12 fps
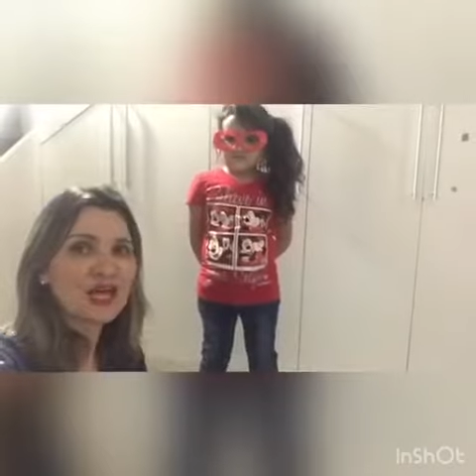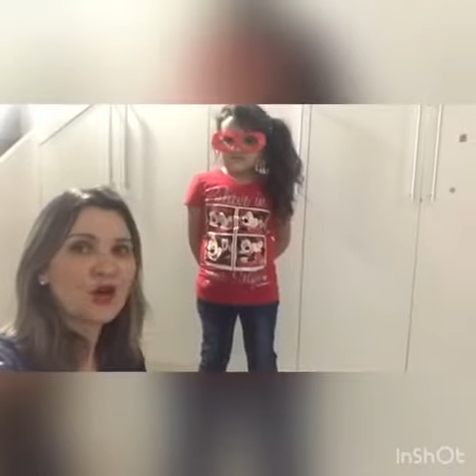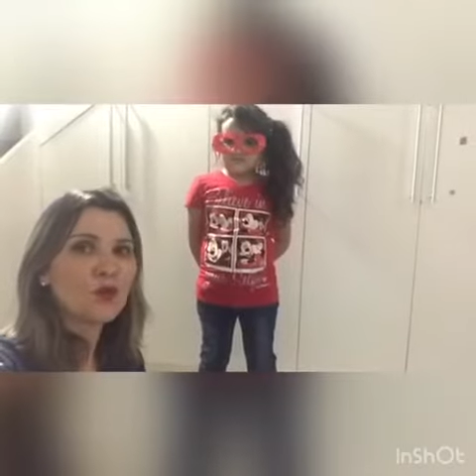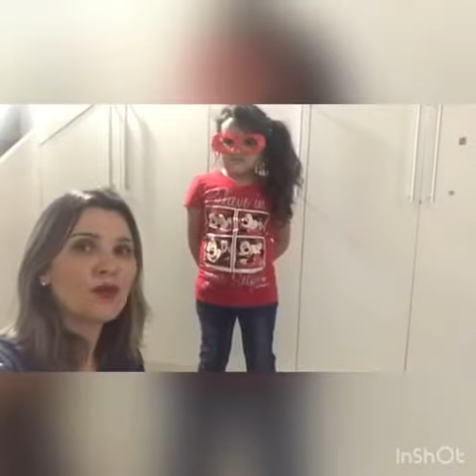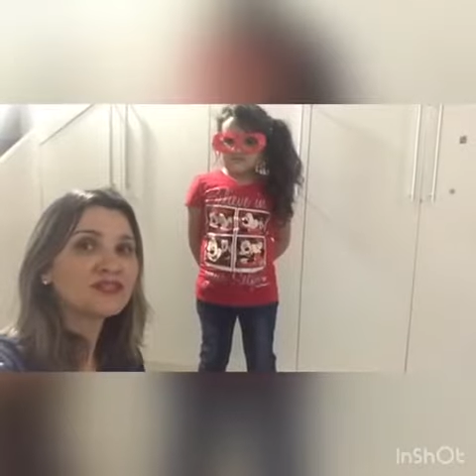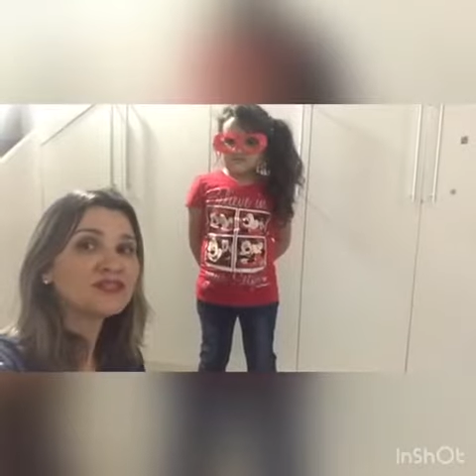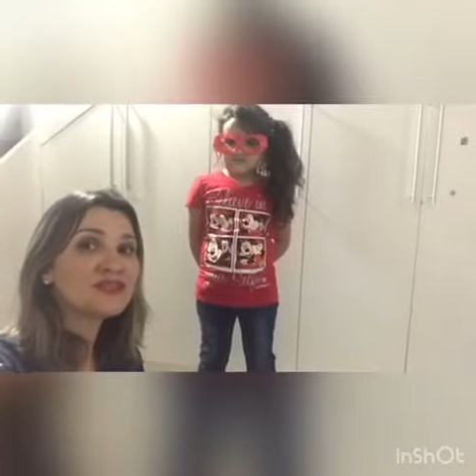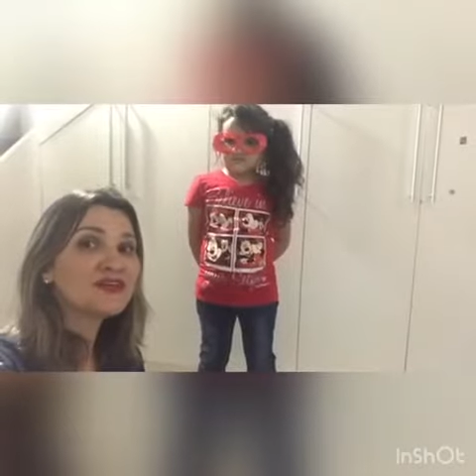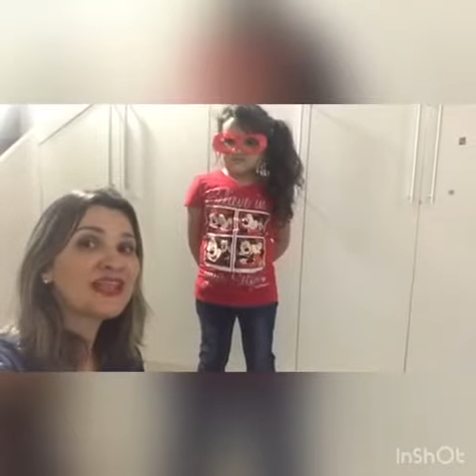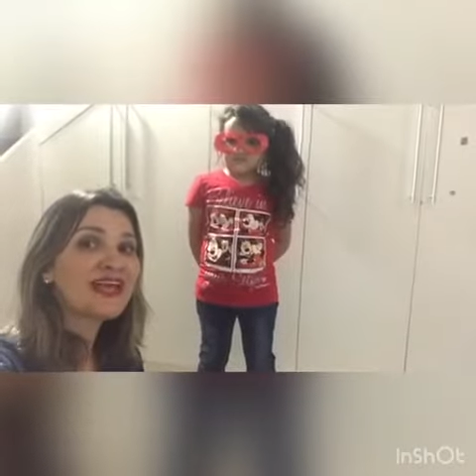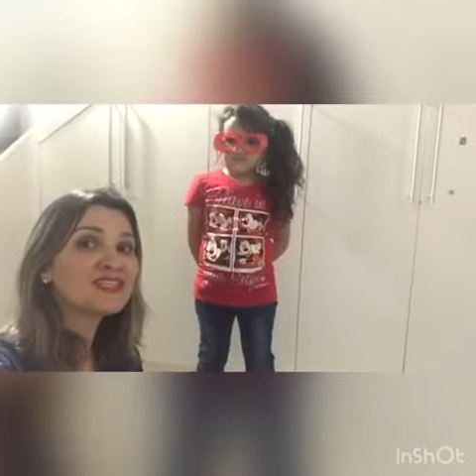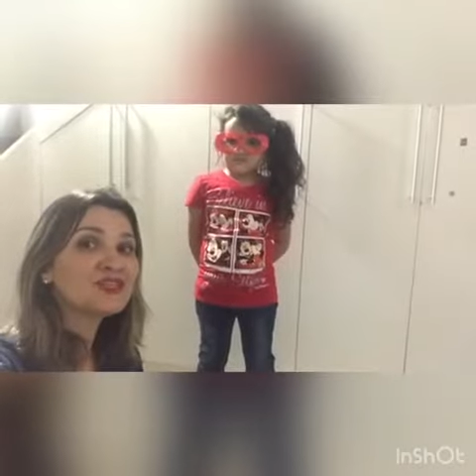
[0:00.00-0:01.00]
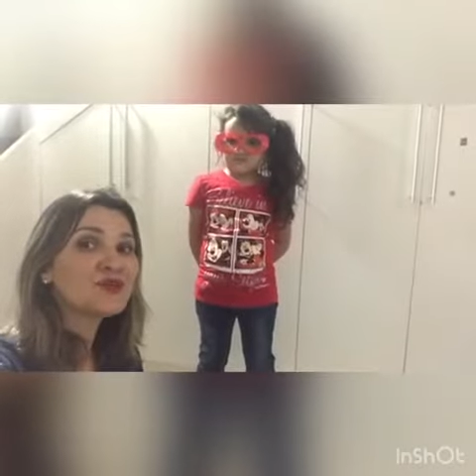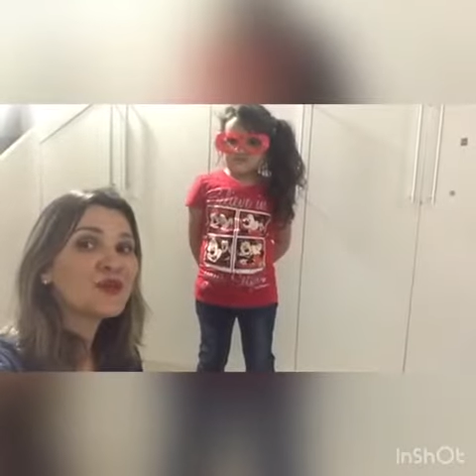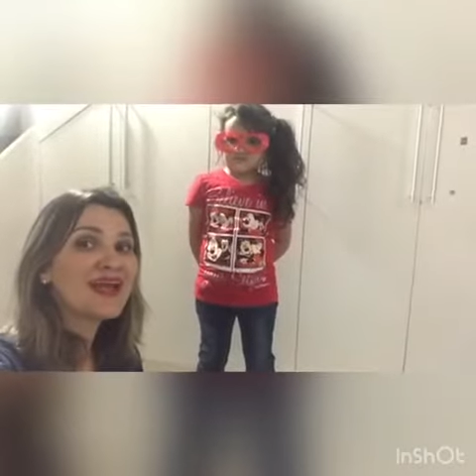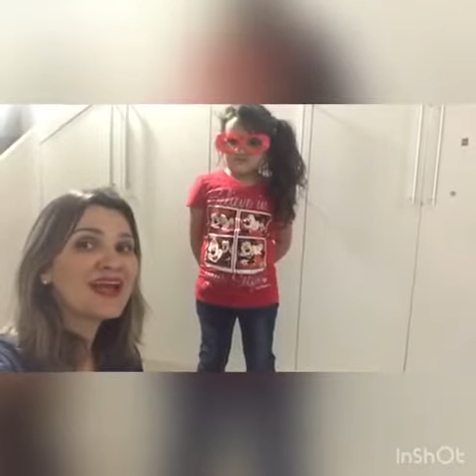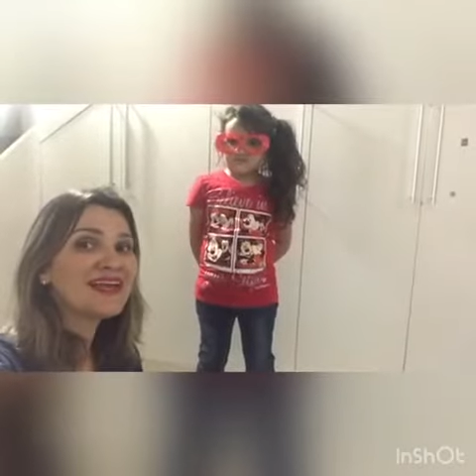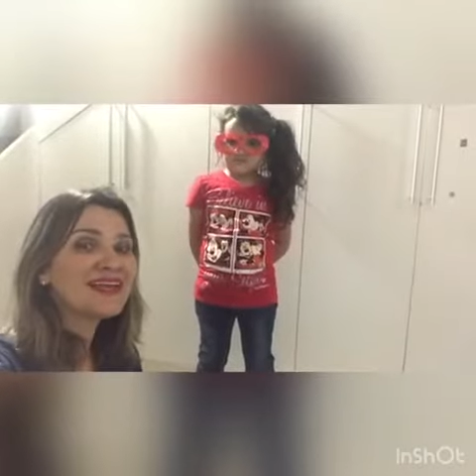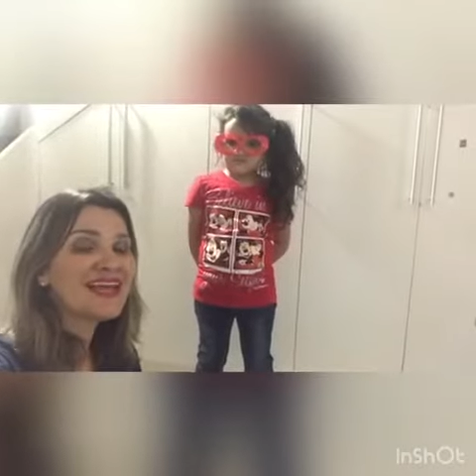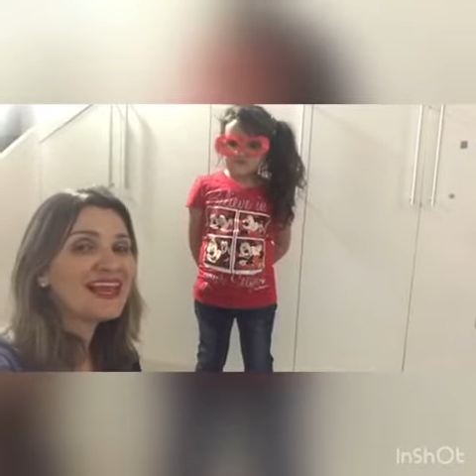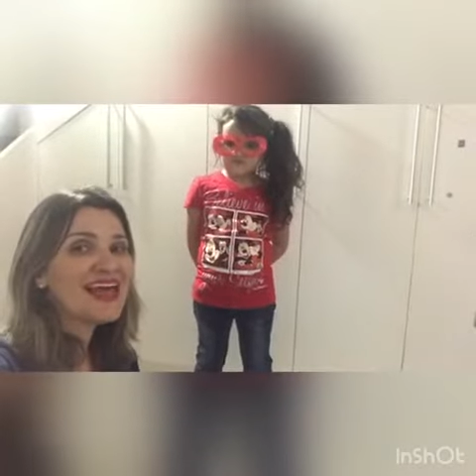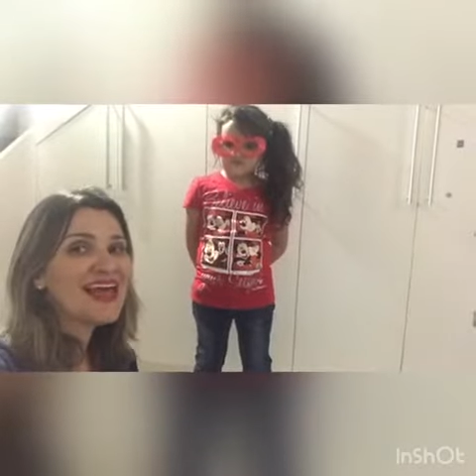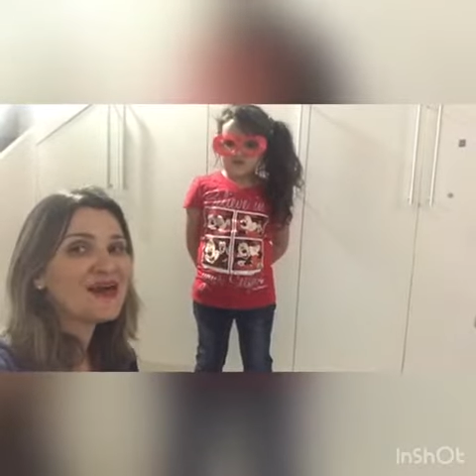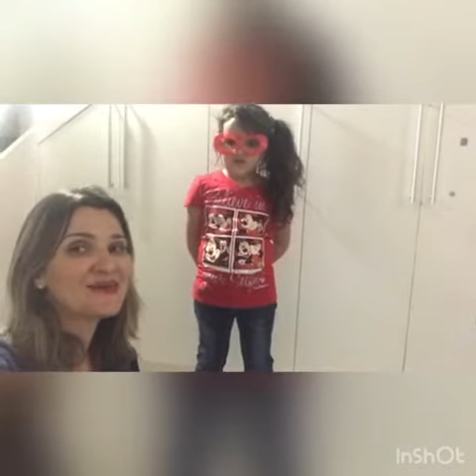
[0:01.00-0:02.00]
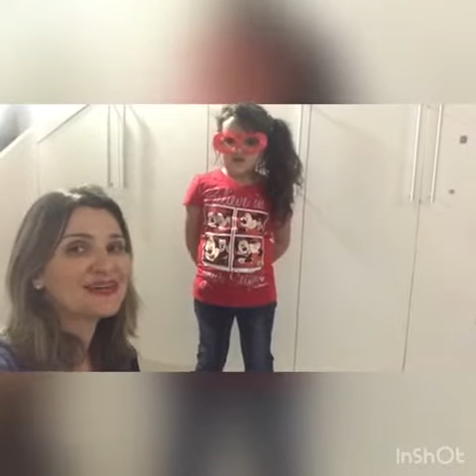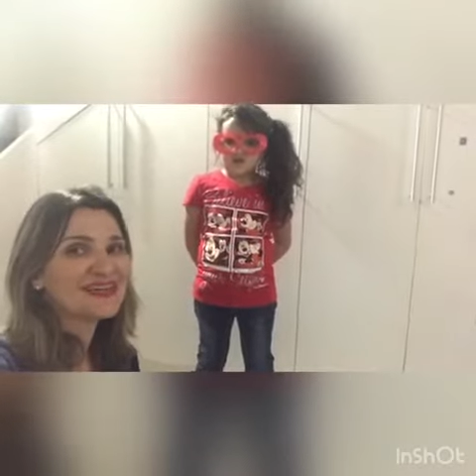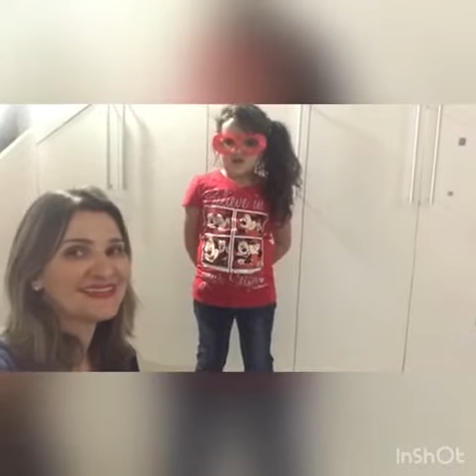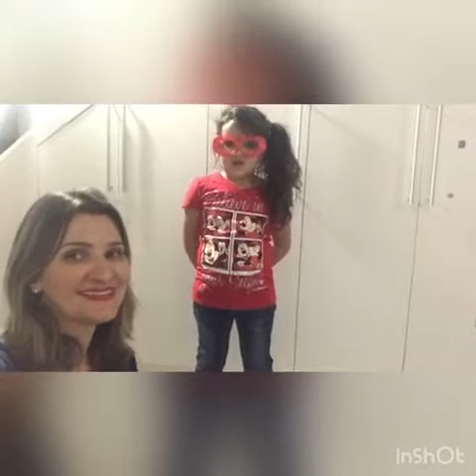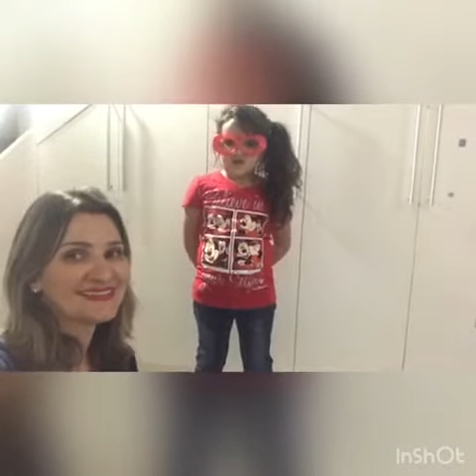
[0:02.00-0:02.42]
What do you like to wear, Ana Laura?